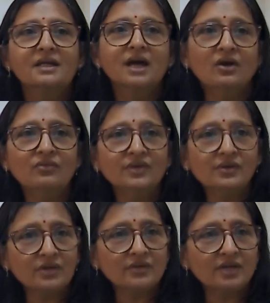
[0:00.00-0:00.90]
now
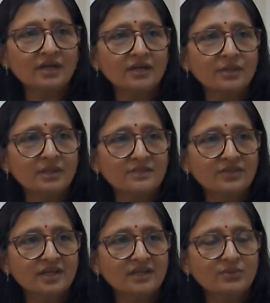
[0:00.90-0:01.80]
what we can do is
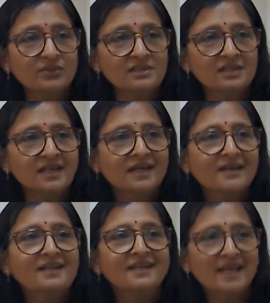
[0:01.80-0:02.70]
we can use
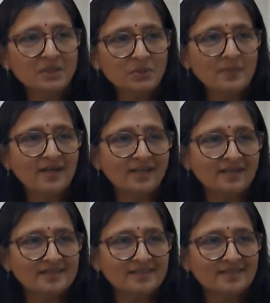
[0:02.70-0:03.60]

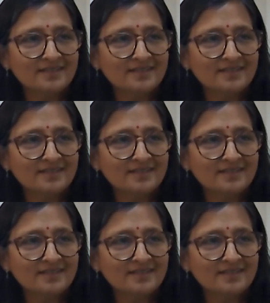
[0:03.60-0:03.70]
nanoparticles.